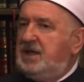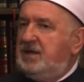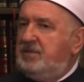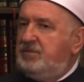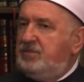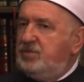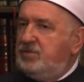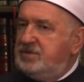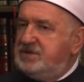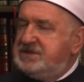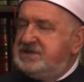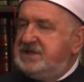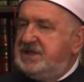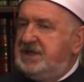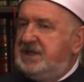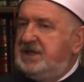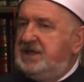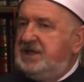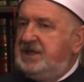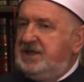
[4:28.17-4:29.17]

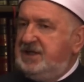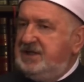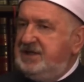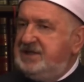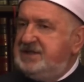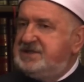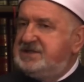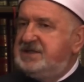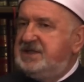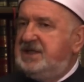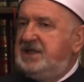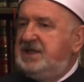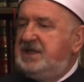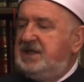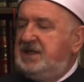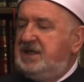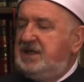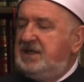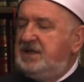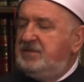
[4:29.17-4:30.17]
Musa,
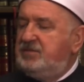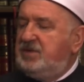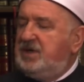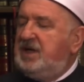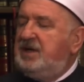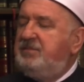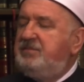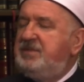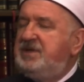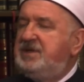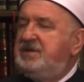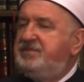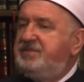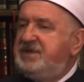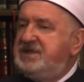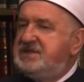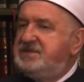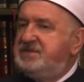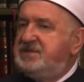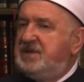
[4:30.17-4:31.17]
Isa, and Muhammad,
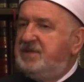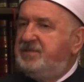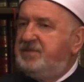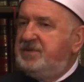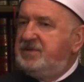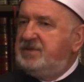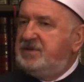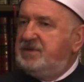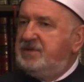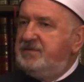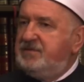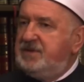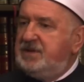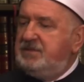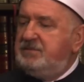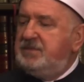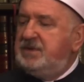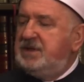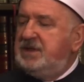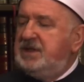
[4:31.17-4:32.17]
peace be upon all of
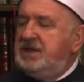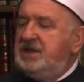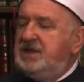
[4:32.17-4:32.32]
them,